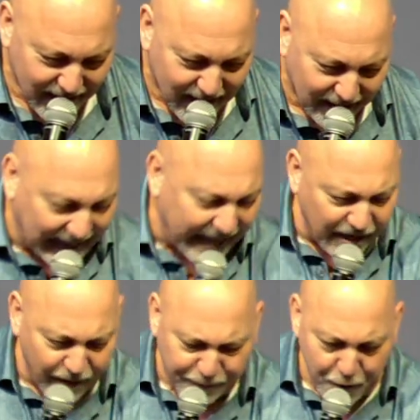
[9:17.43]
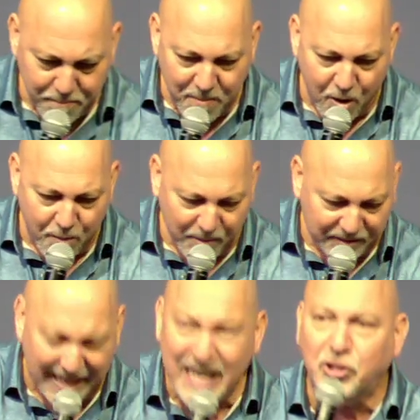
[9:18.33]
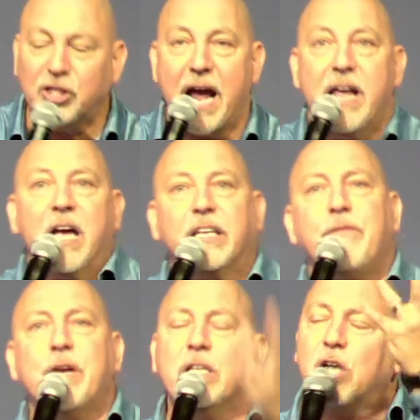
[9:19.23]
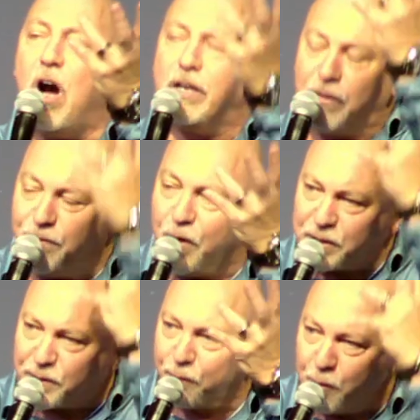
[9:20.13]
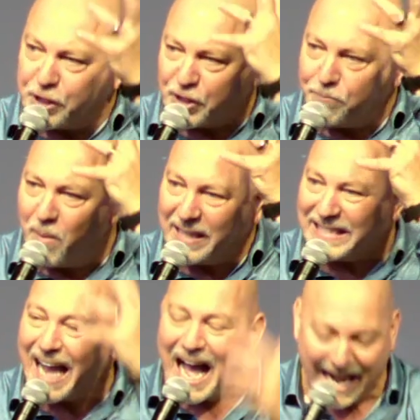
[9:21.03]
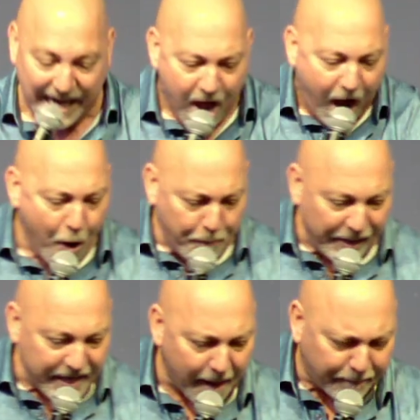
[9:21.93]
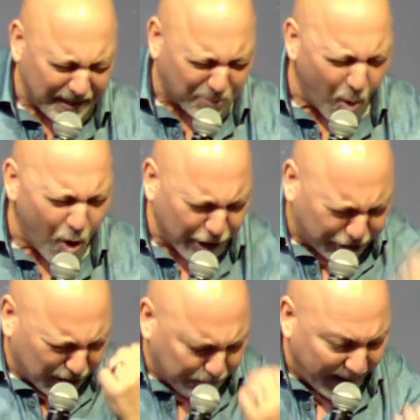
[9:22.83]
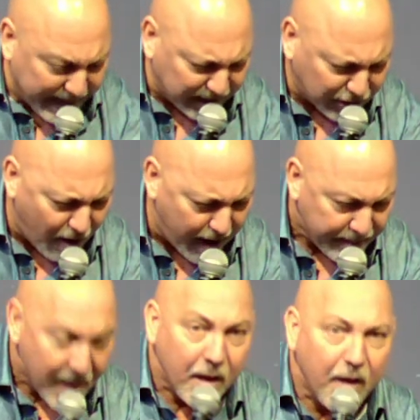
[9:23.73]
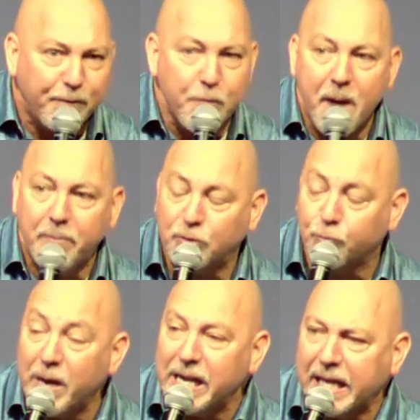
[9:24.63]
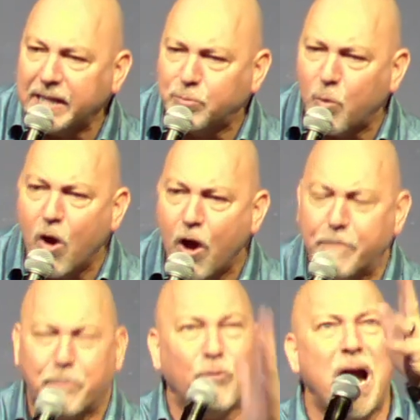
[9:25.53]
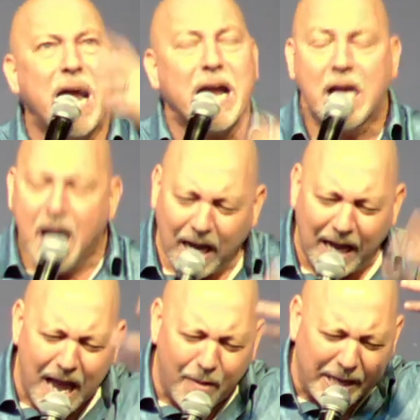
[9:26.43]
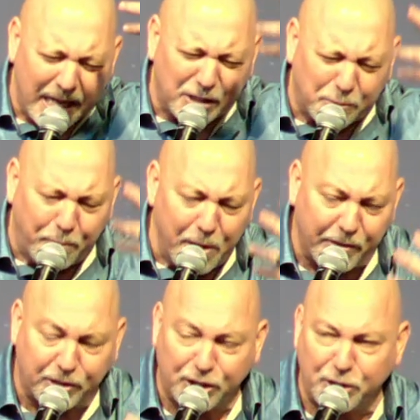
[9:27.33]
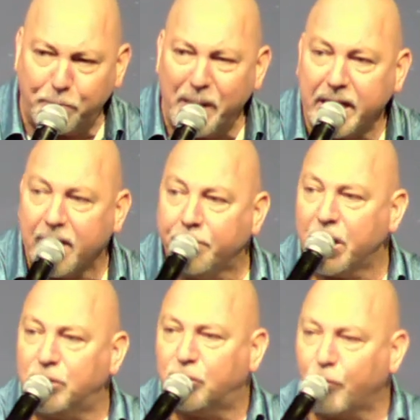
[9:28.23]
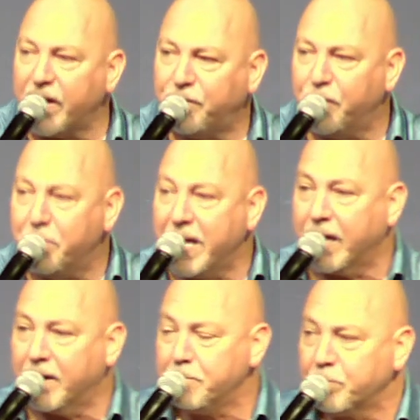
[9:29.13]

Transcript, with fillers: and taking a few moments each day, giving God the first fruits of my day, opening up His Word, just spending time, a few moments reading His Word, praying, allowing His Spirit to speak and strengthen me.